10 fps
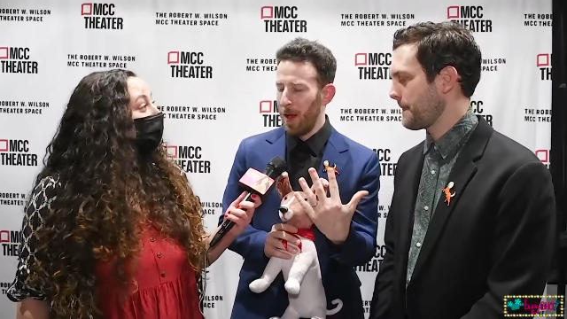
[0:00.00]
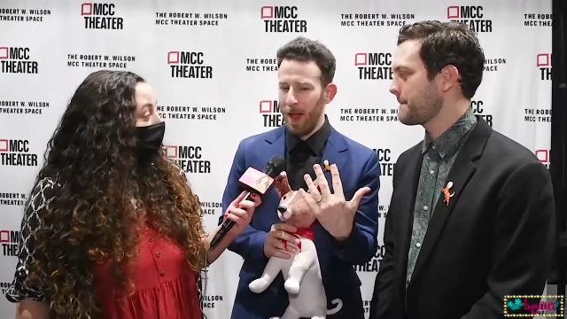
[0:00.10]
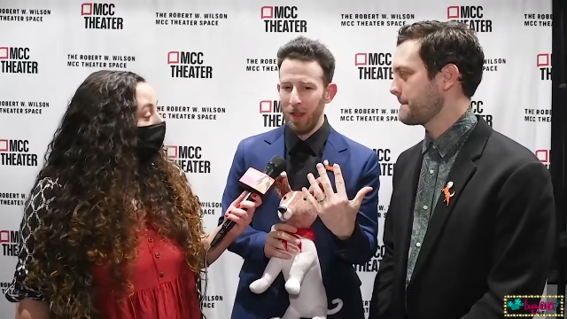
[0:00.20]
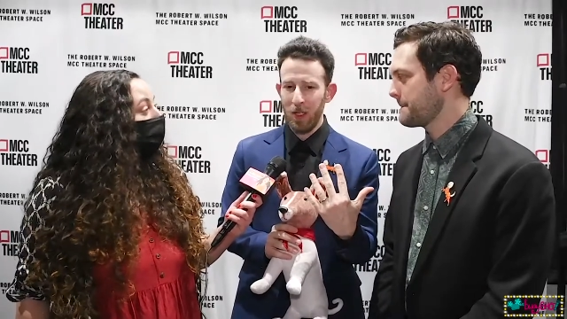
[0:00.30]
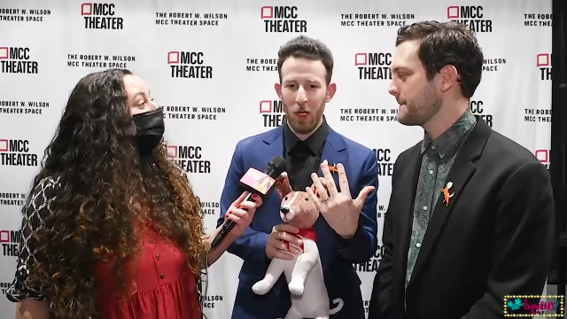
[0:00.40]

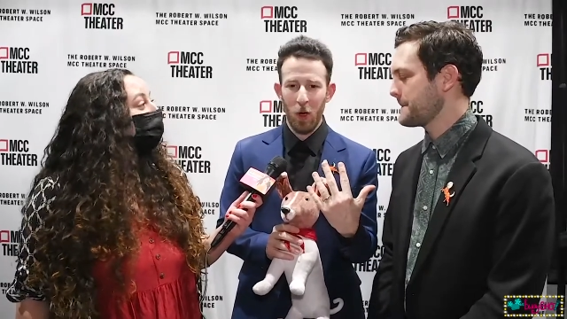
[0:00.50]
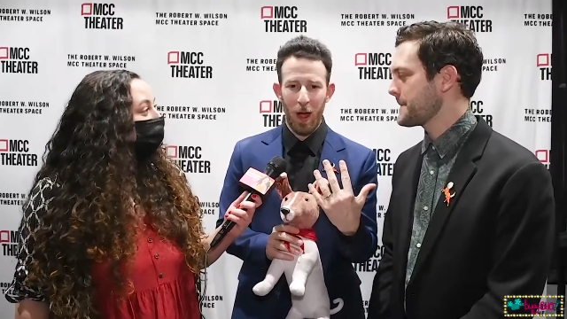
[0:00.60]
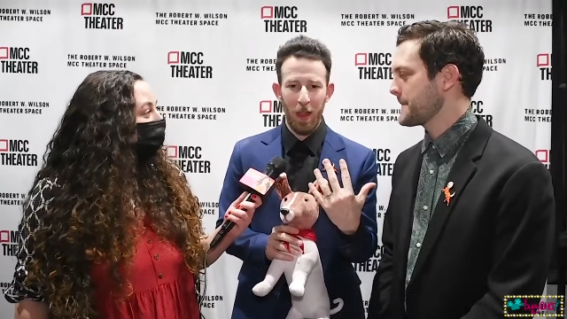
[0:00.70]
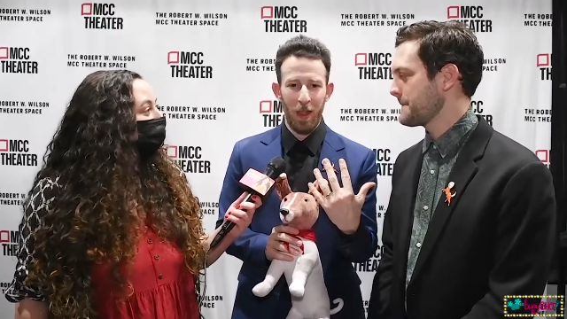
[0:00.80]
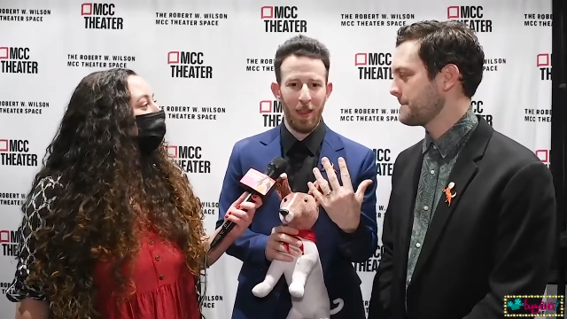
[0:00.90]
Speaker 1: and so
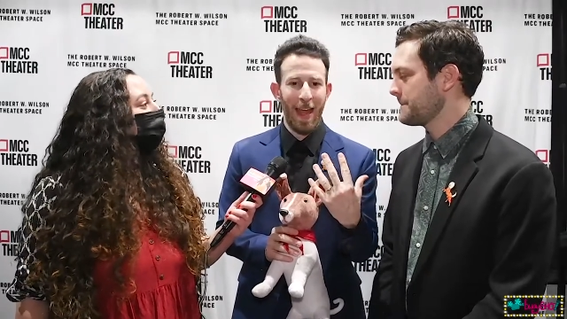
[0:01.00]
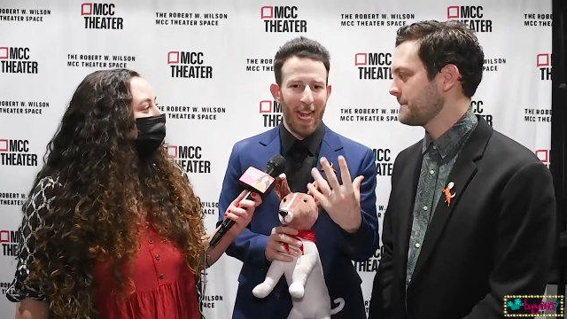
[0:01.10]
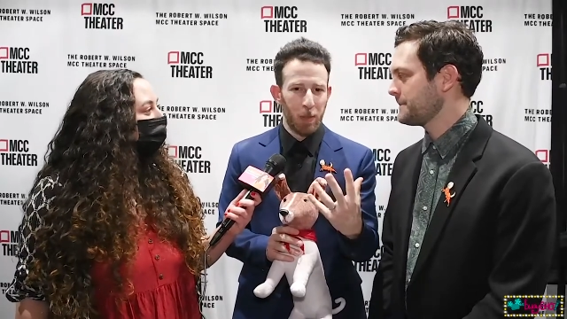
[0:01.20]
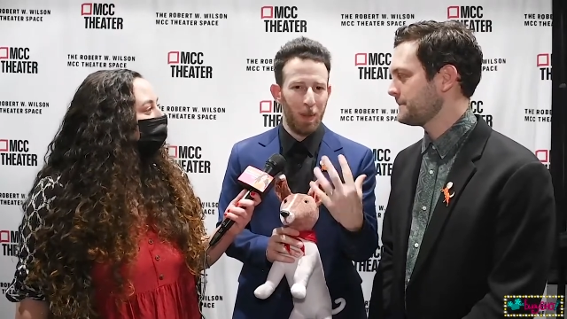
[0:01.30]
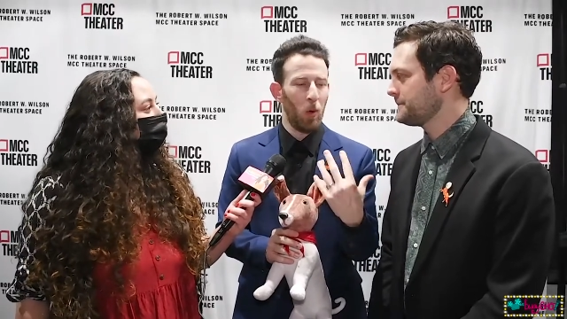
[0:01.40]
I think
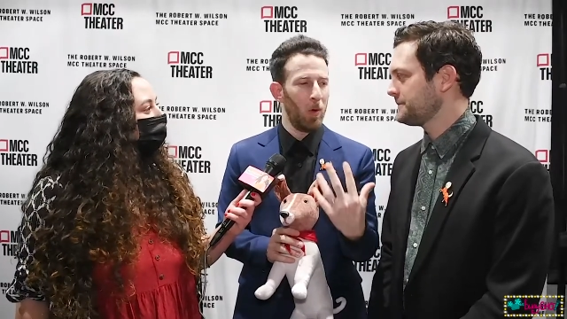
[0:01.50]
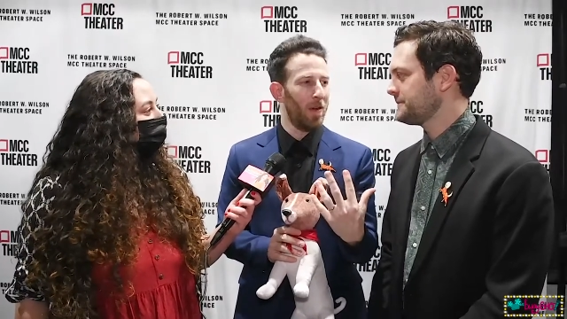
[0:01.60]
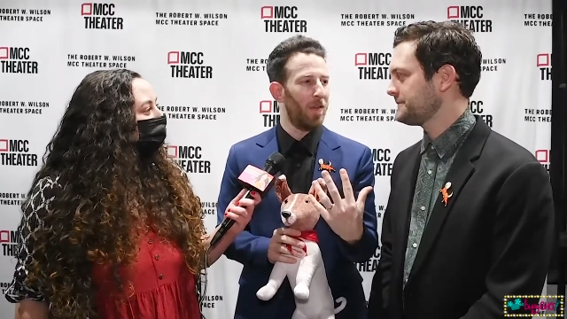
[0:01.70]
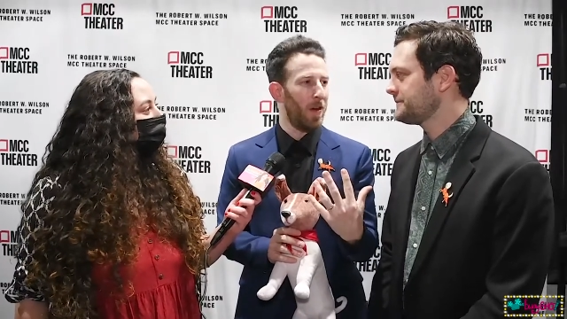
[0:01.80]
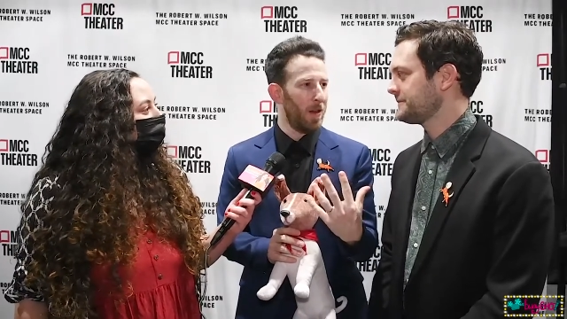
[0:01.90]
that's been the
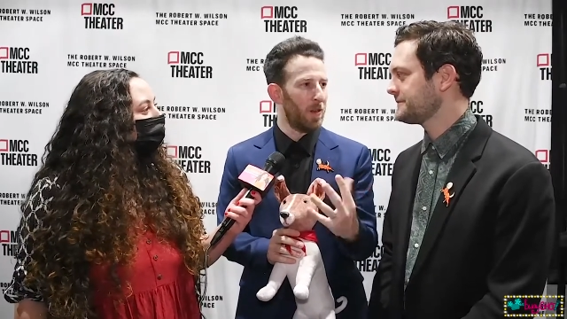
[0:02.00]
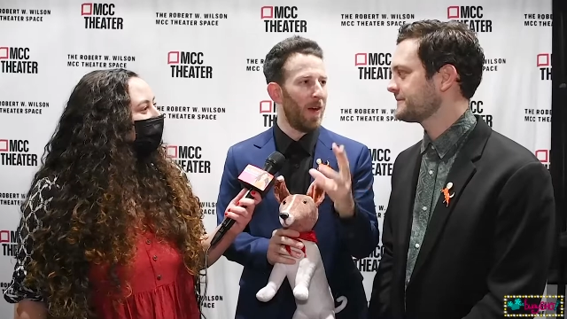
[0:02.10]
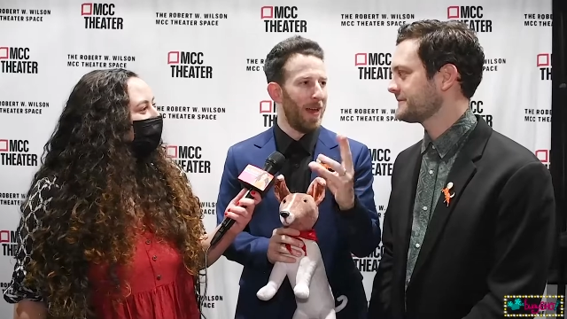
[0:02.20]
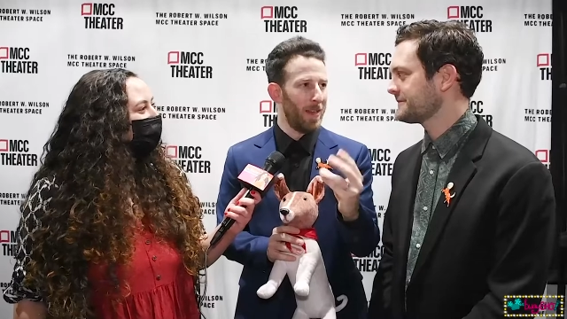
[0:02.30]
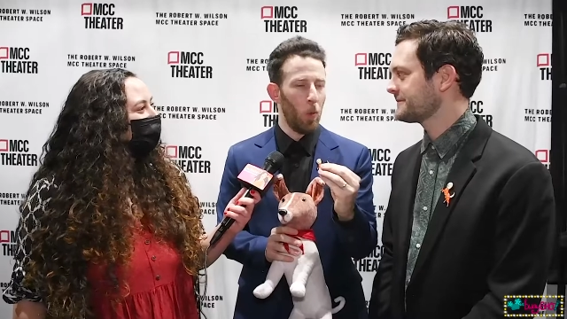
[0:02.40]
real fun is
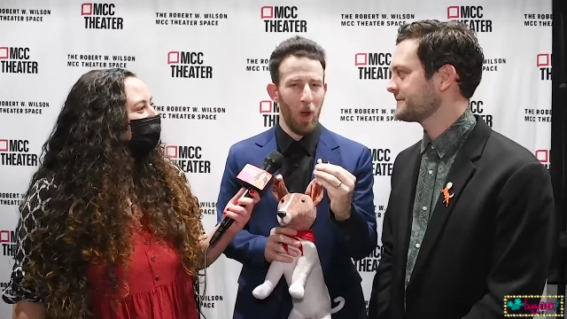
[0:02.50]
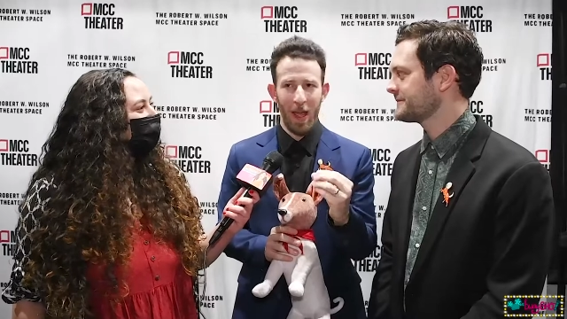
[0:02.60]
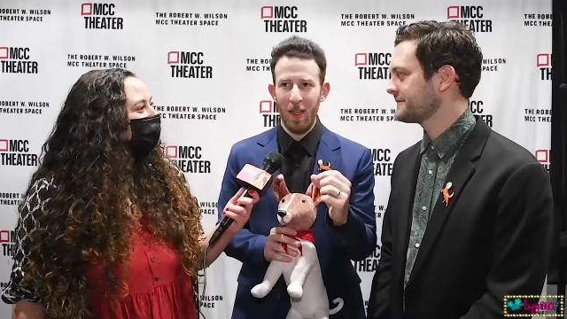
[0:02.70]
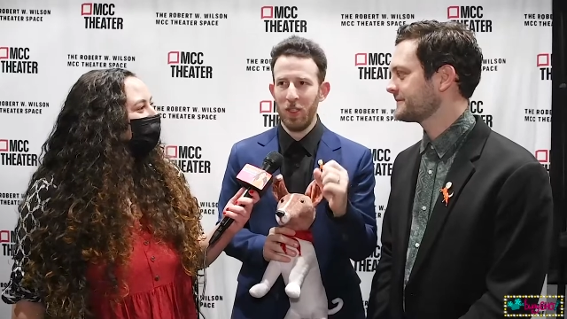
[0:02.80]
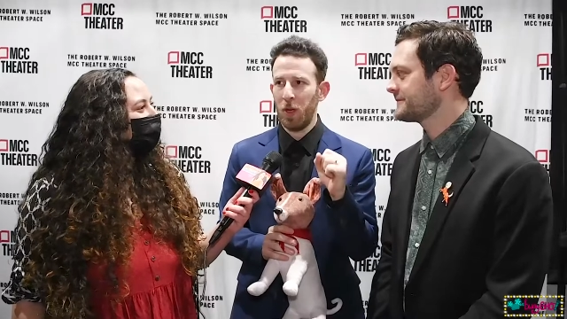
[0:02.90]
finding
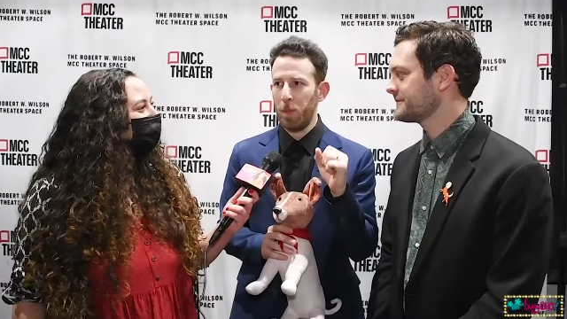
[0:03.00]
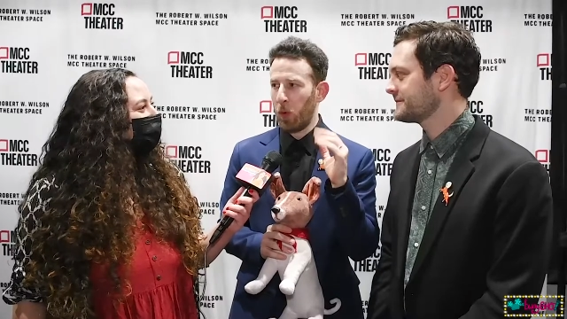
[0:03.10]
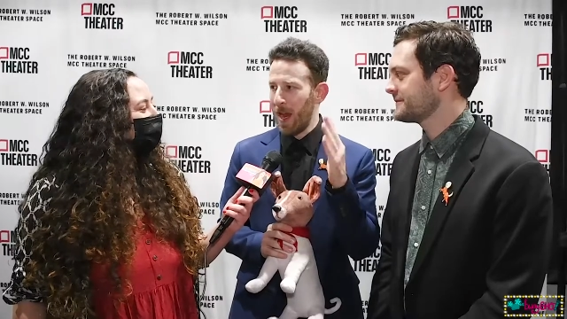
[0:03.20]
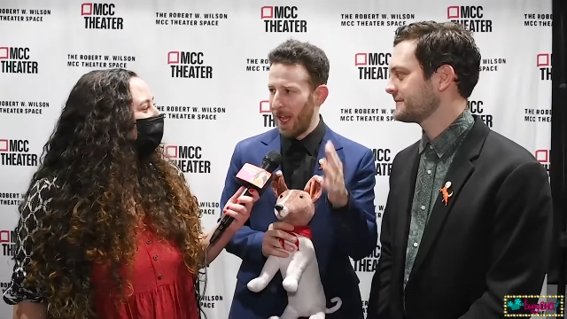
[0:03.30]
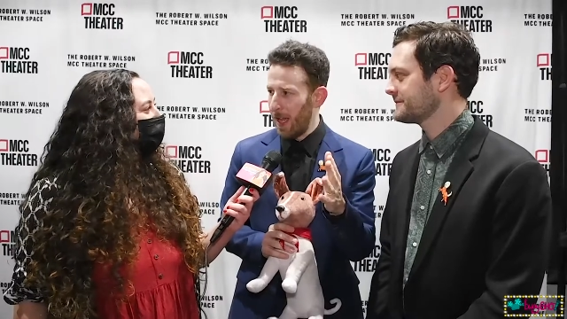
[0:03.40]
ways to
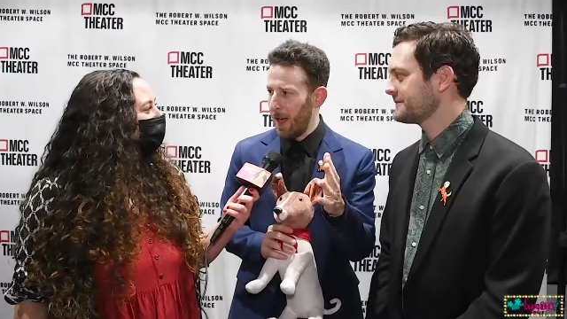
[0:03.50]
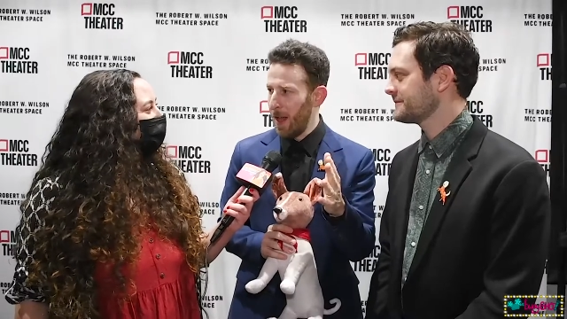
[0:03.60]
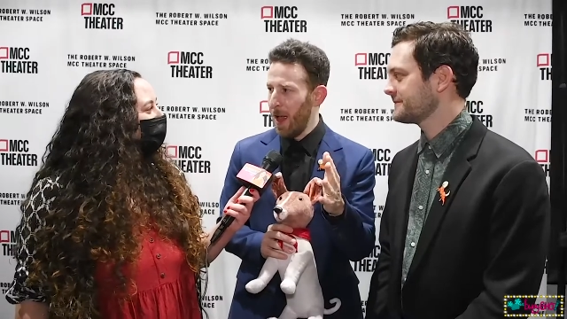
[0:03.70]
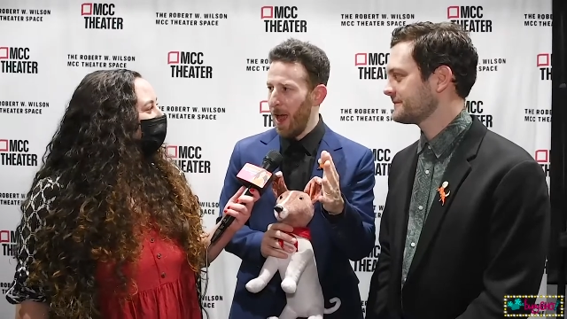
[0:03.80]
break it